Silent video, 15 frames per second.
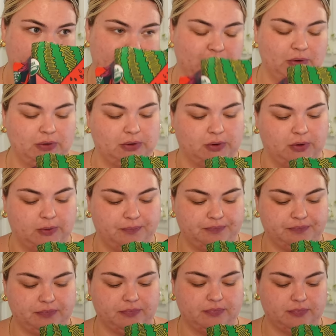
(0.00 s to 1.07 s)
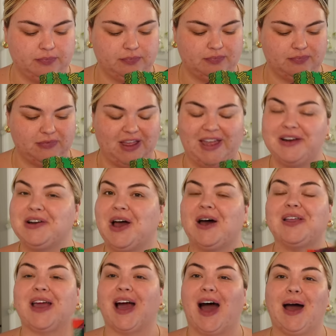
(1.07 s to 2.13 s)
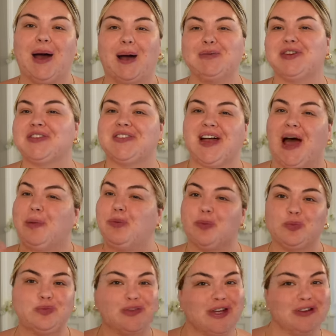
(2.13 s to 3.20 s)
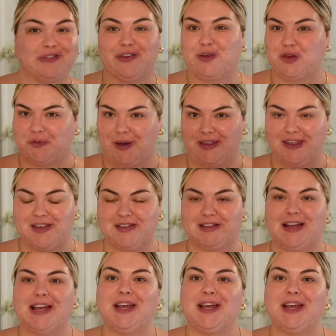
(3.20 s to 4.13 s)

Ooh, I don't know, like I, am just, I'm confused by this.